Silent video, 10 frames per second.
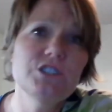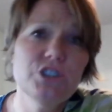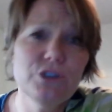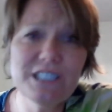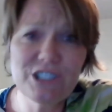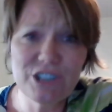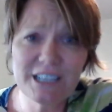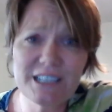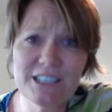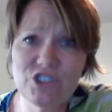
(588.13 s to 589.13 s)
So I
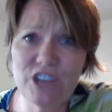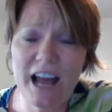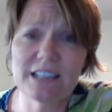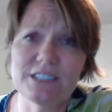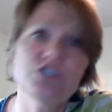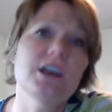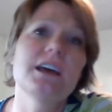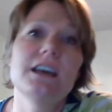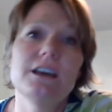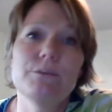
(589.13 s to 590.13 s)
started this challenge,
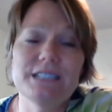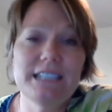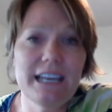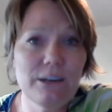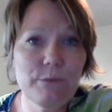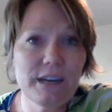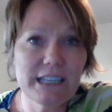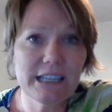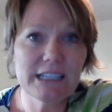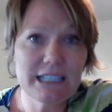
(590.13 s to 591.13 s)
been taking my
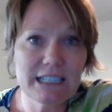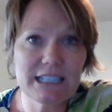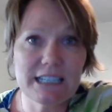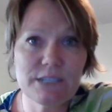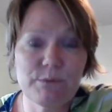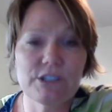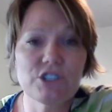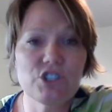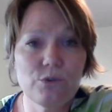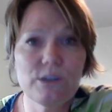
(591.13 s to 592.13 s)
daily success
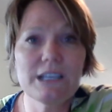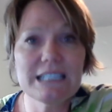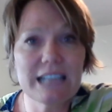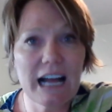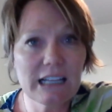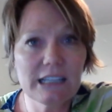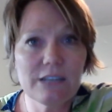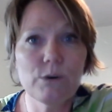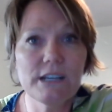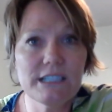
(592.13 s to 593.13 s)
pills, doing
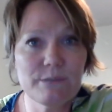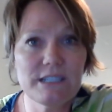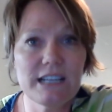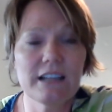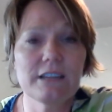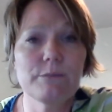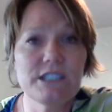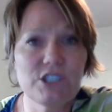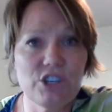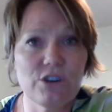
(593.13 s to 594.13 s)
exactly what he's been telling
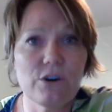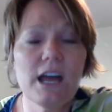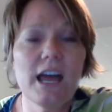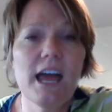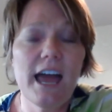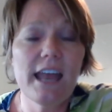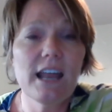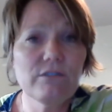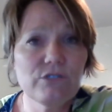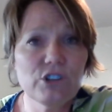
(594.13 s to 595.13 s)
me to do.
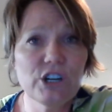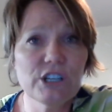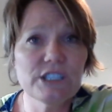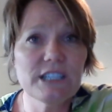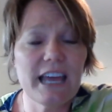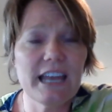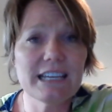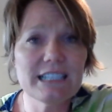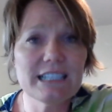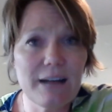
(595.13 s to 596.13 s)
And I've learned
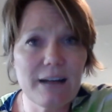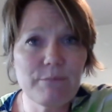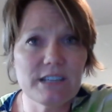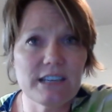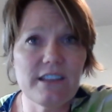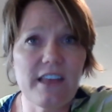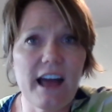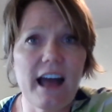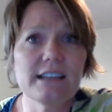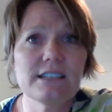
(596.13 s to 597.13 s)
and accepted
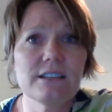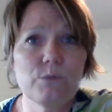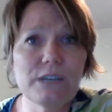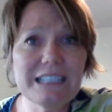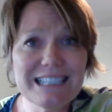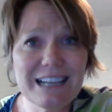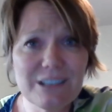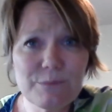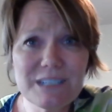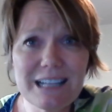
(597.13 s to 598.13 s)
that when he
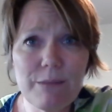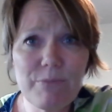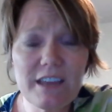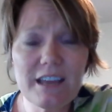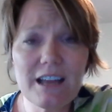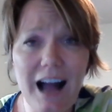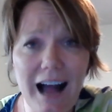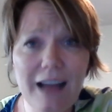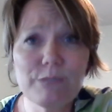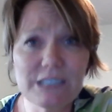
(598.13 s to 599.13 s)
tells me something,
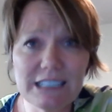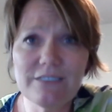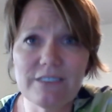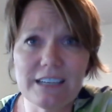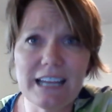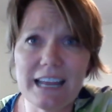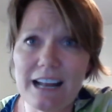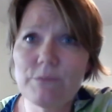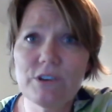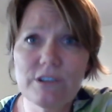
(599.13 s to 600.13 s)
I believe it
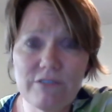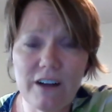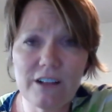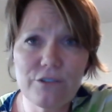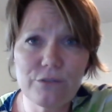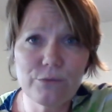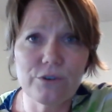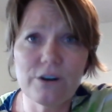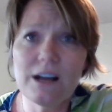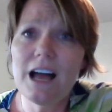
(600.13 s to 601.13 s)
and I'm going to follow
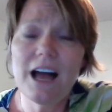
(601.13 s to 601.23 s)
through.